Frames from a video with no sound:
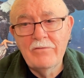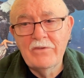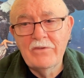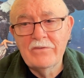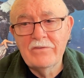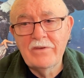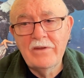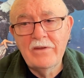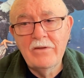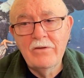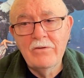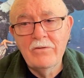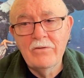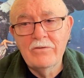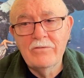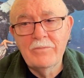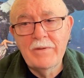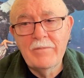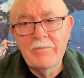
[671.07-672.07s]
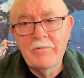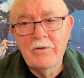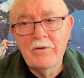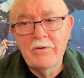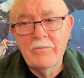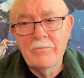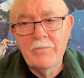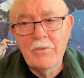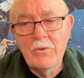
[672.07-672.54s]
because I know those people are
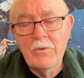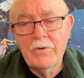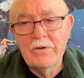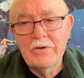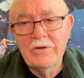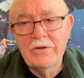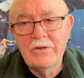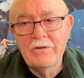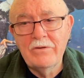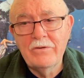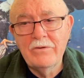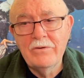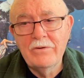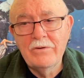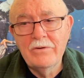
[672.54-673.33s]
important to you.